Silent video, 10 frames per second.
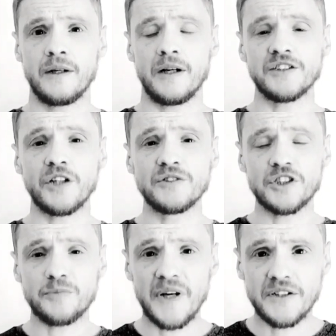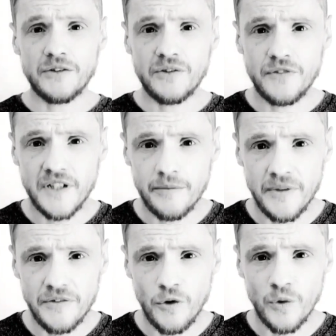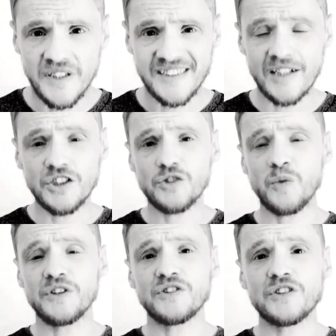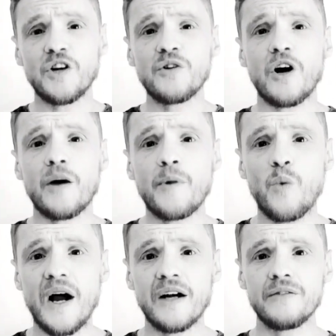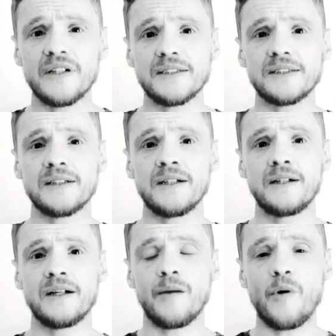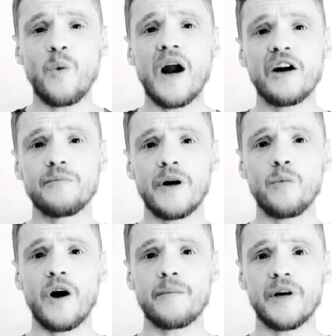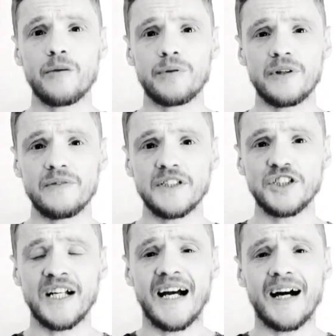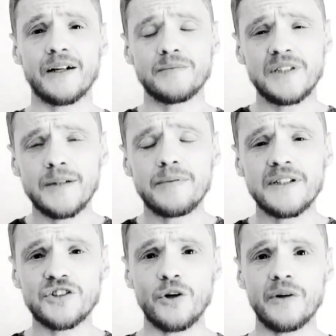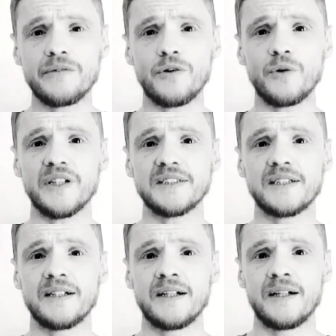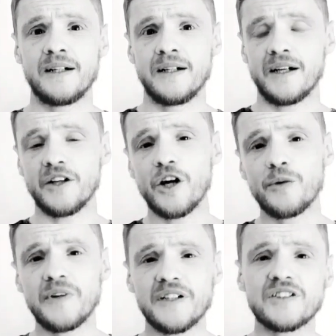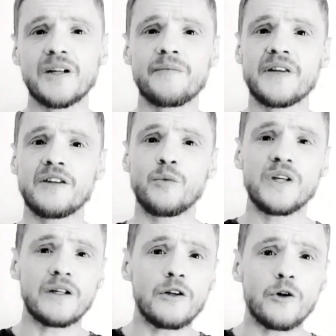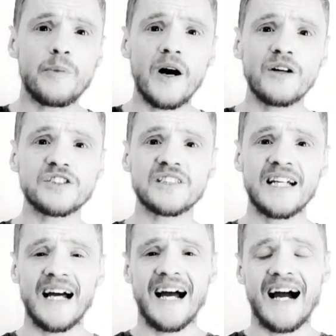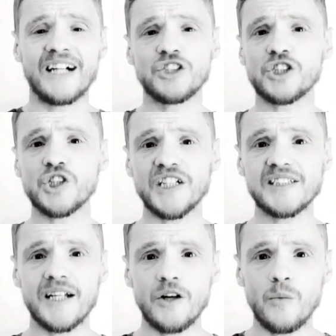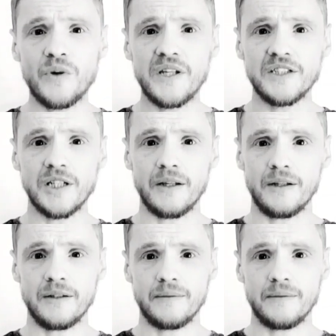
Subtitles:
I don't expect you to forgive me for it, I just want you to know that I'm aware of it. I'm aware of my white male privilege and I'm deeply sorry for it. And I hope that it's something that we can look past and just try to get on with each other.